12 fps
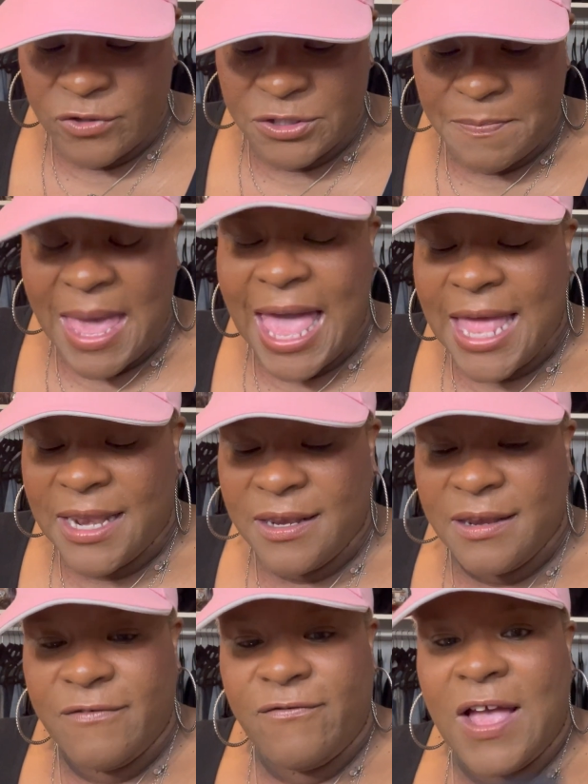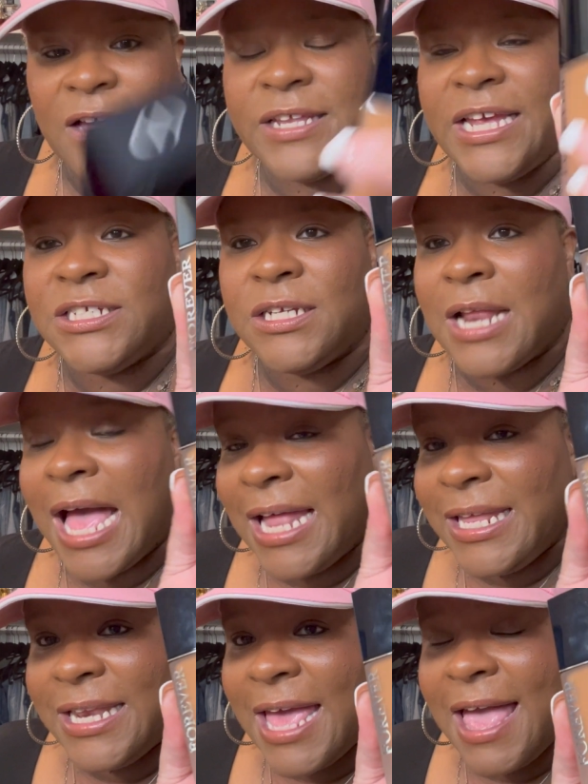matte foundation. I
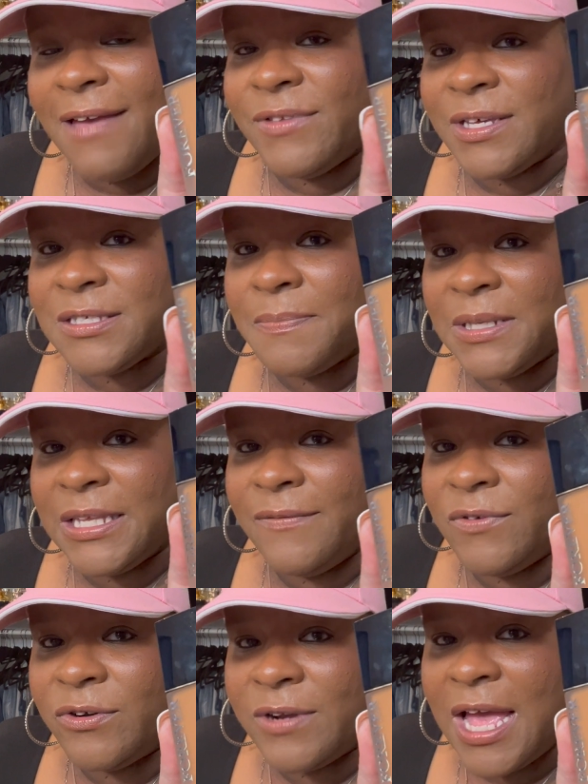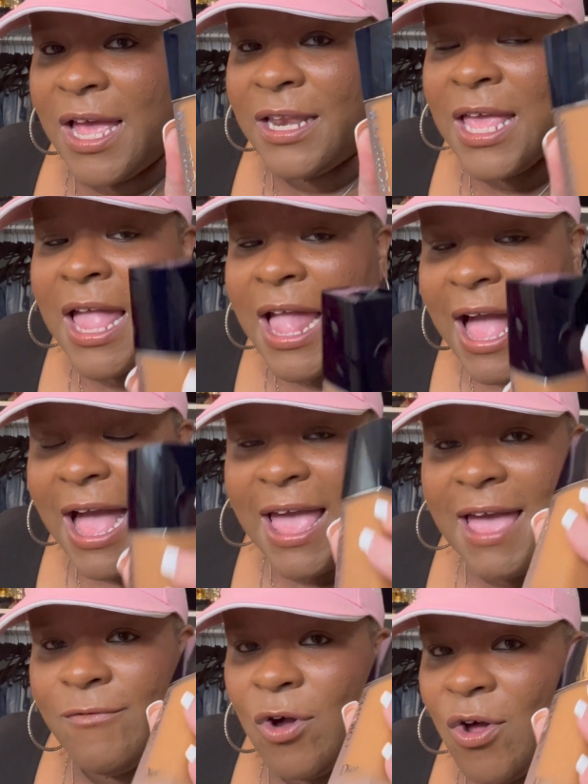didn't have this, believe it or not. I
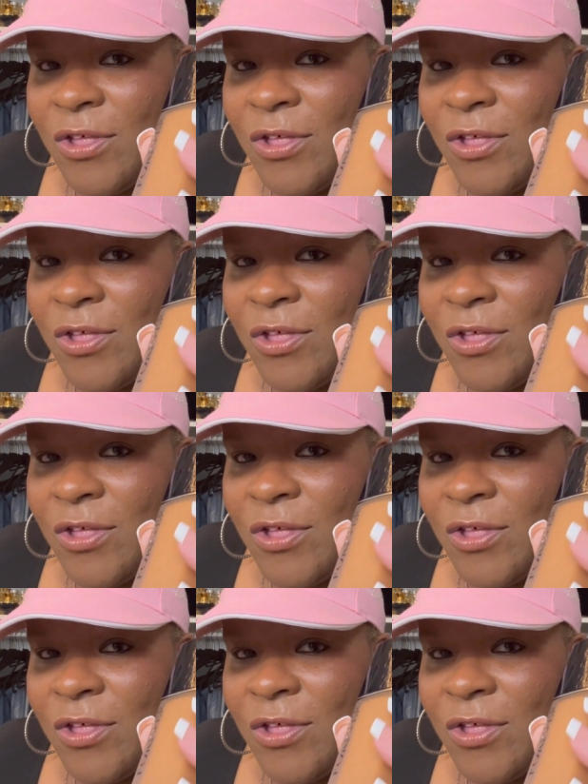have all